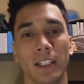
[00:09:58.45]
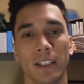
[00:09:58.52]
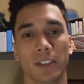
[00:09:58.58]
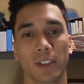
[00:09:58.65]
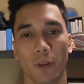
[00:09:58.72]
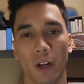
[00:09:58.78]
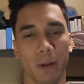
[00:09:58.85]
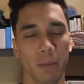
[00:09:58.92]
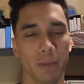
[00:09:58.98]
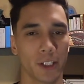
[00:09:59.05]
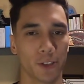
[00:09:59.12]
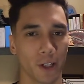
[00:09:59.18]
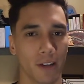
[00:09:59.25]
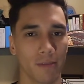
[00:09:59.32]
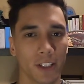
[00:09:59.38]
So what I mean by
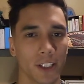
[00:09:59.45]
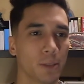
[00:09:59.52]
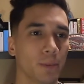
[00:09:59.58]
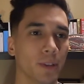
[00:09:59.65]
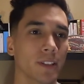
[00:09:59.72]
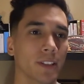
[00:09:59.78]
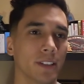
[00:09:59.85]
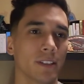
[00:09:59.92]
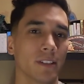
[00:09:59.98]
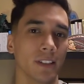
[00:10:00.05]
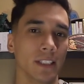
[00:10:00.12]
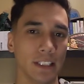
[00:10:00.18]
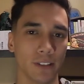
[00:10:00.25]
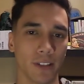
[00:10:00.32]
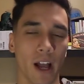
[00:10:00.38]
traveling experience to
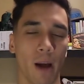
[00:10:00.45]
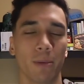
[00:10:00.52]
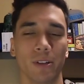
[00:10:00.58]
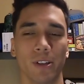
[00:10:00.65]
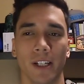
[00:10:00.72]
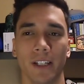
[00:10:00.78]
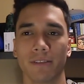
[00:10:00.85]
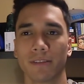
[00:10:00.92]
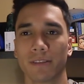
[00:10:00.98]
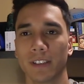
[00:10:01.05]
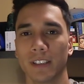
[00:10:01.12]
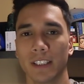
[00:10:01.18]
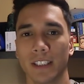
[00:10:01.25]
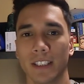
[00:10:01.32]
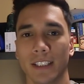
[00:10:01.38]
lead to a happier life
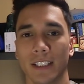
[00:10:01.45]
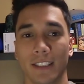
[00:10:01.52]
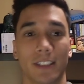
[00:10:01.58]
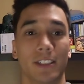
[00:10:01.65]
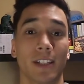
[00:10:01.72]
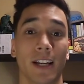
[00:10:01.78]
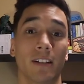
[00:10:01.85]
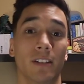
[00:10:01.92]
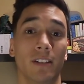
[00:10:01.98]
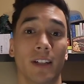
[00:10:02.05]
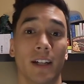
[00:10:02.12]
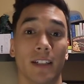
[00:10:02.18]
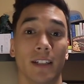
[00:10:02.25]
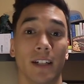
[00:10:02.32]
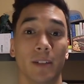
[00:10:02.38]
is exactly
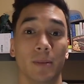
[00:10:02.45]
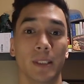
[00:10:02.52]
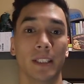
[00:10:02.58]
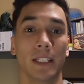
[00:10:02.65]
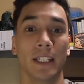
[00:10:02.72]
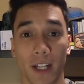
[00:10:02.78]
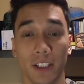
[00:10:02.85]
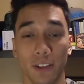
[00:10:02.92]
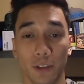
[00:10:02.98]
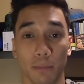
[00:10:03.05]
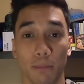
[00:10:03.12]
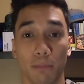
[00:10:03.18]
that. I mean, imagine you're